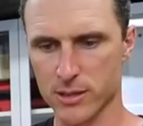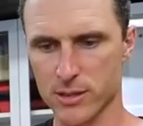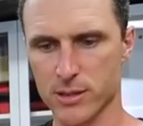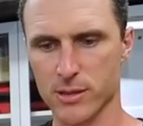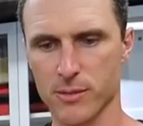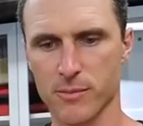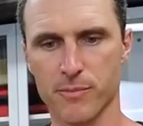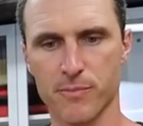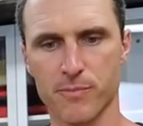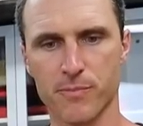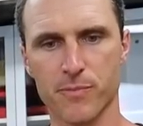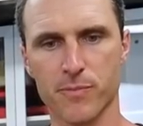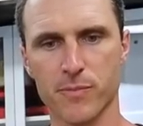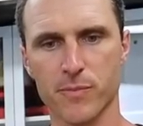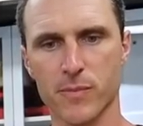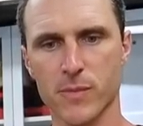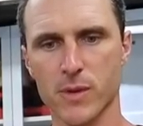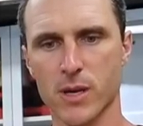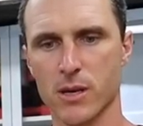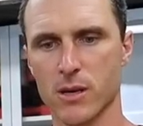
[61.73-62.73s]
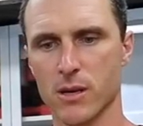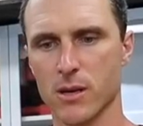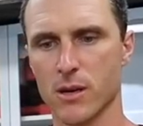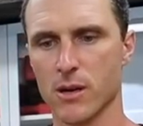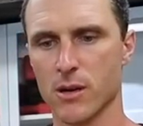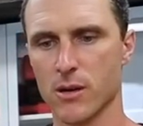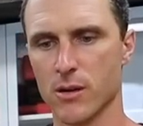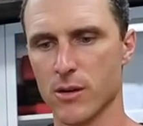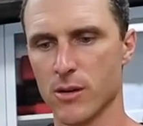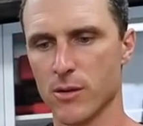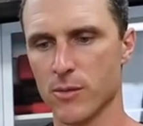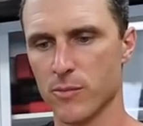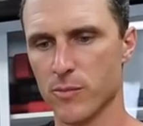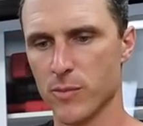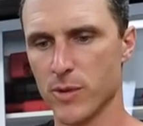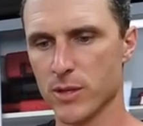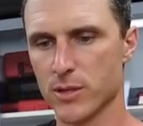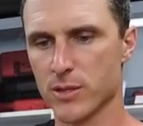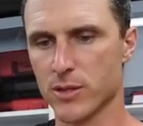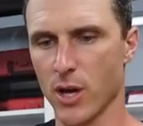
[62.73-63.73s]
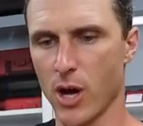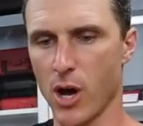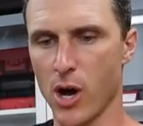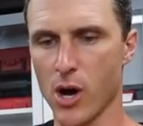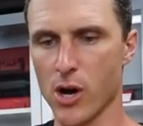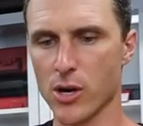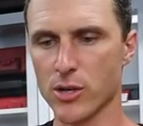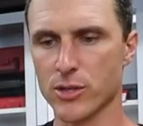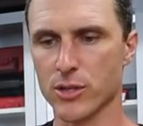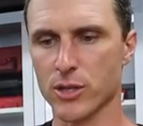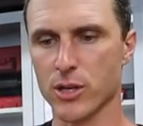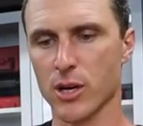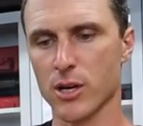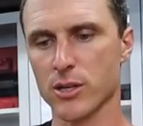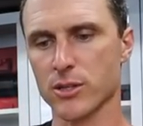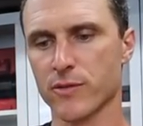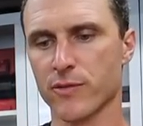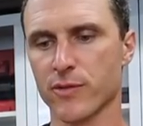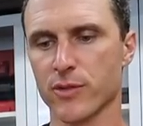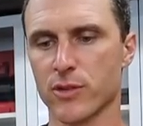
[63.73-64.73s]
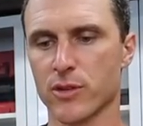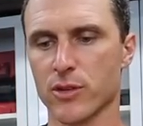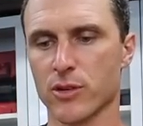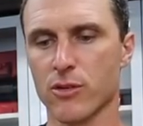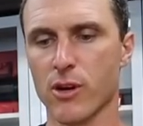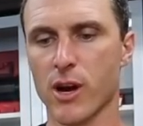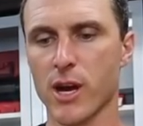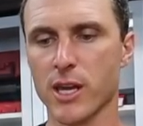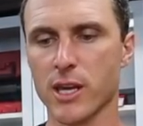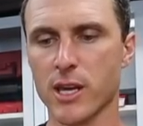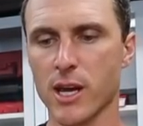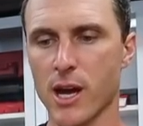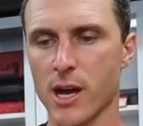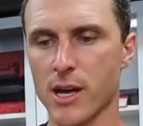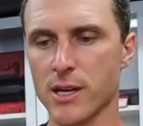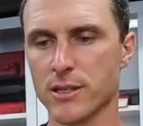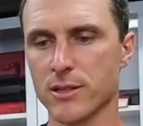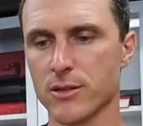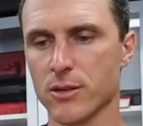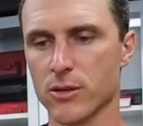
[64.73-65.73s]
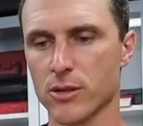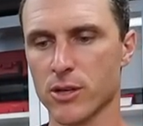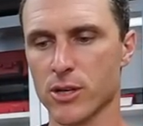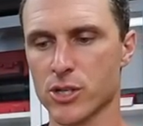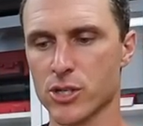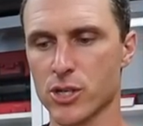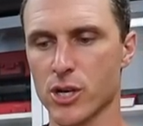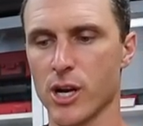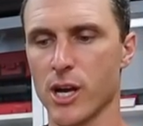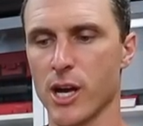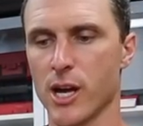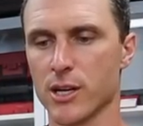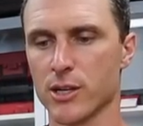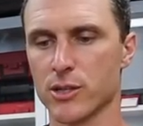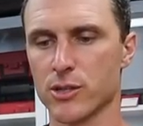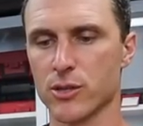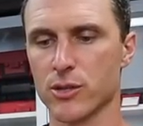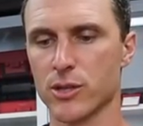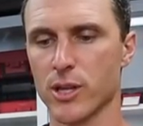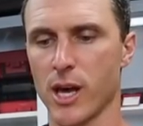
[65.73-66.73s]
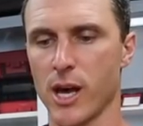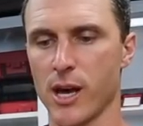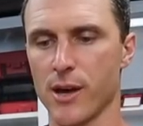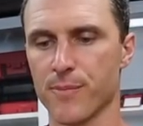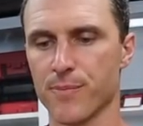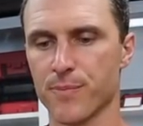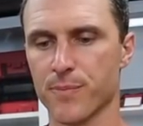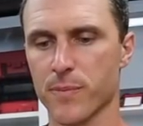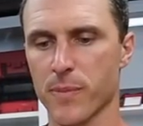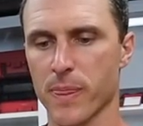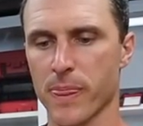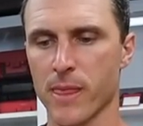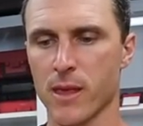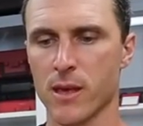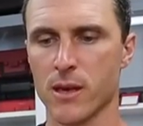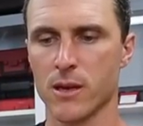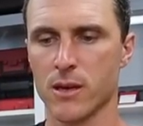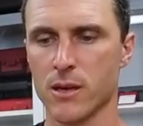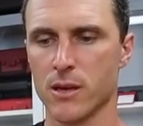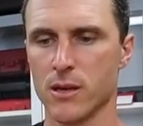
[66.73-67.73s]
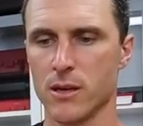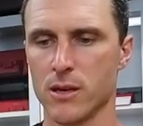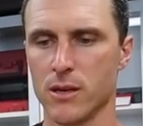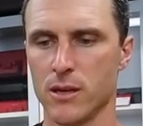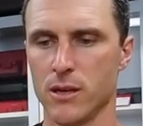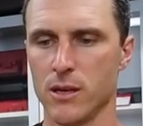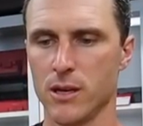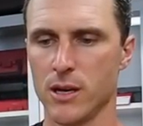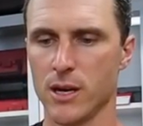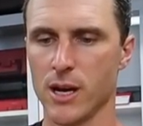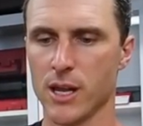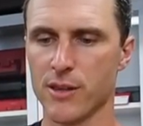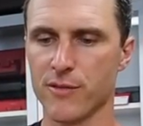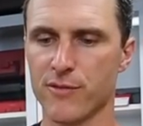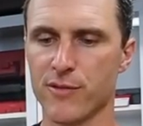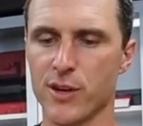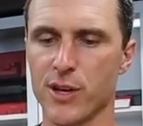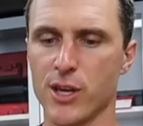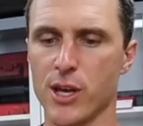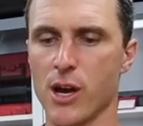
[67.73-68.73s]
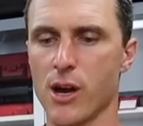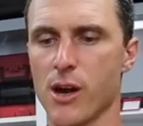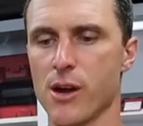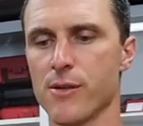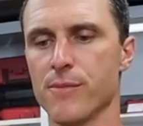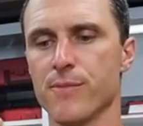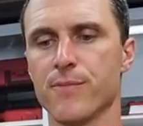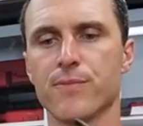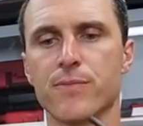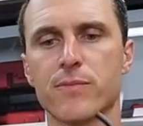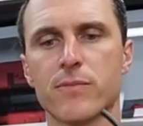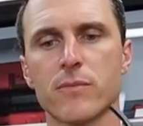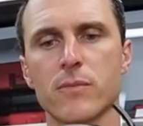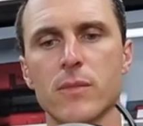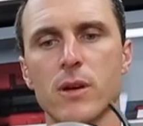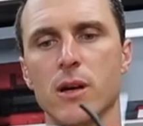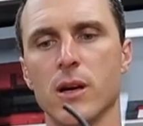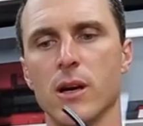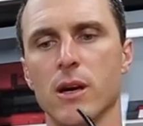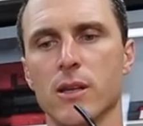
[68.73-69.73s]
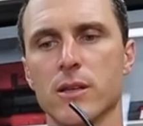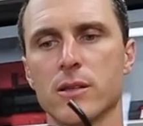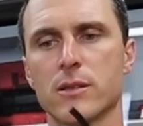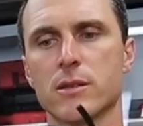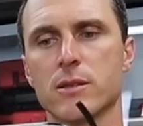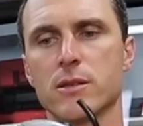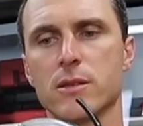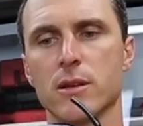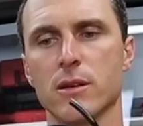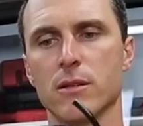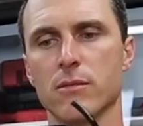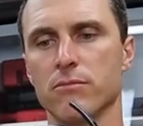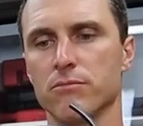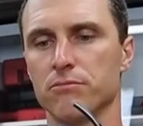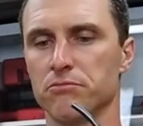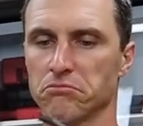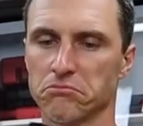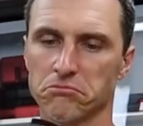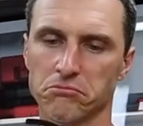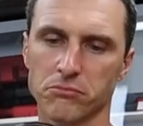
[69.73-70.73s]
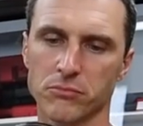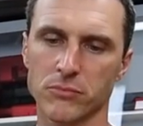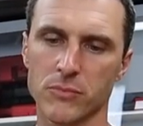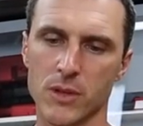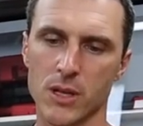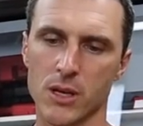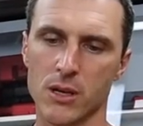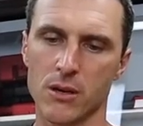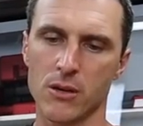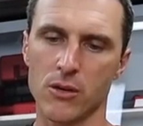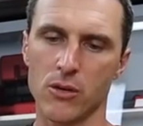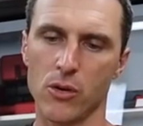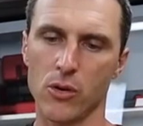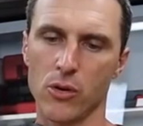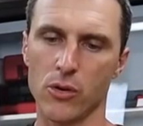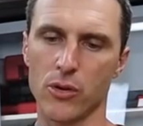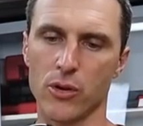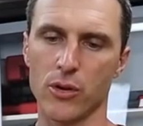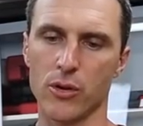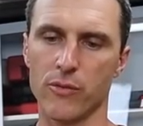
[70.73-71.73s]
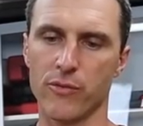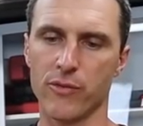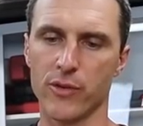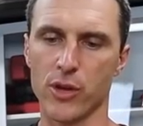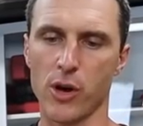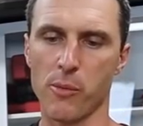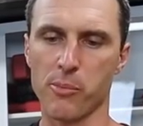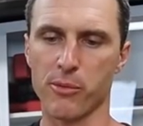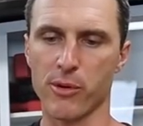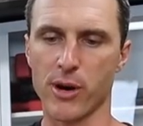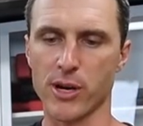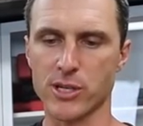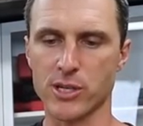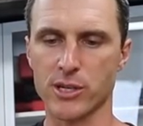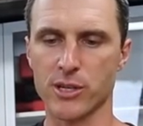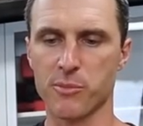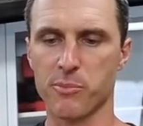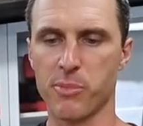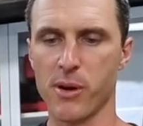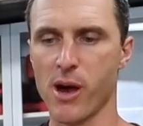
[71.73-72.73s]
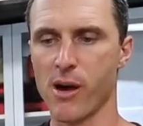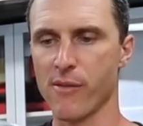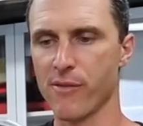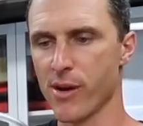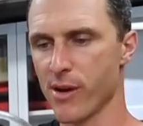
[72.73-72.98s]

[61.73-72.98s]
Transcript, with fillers: and some. This is the hose that goes for the crankcase, so I'm going to show you how to do that in another video. This is for the operation of the power